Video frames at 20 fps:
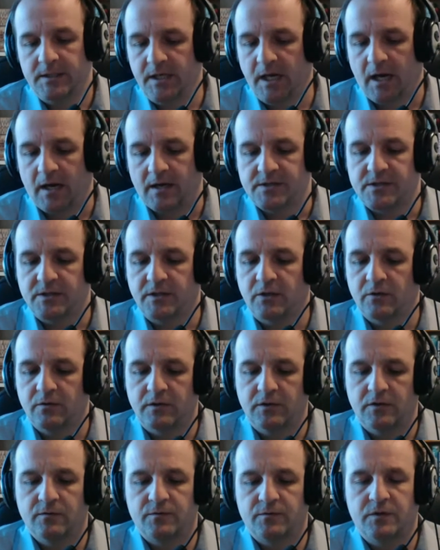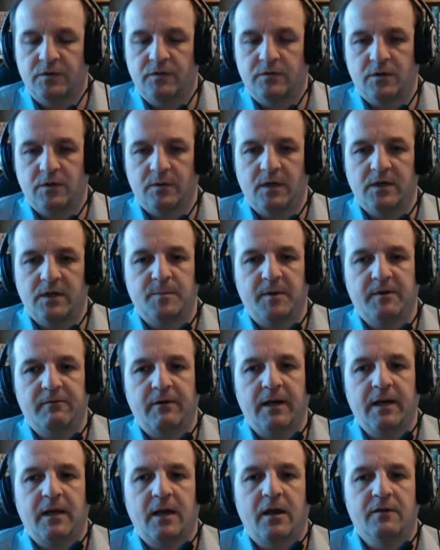yeah, so you do need to be
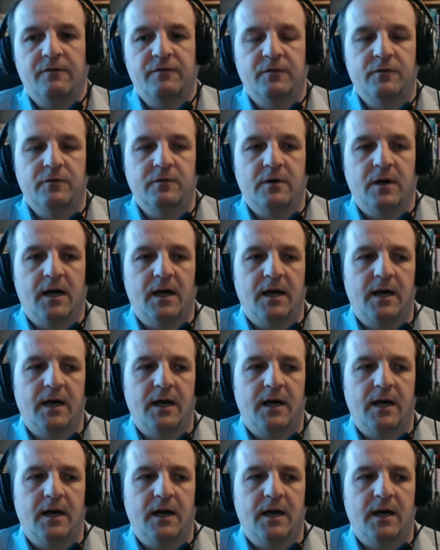really careful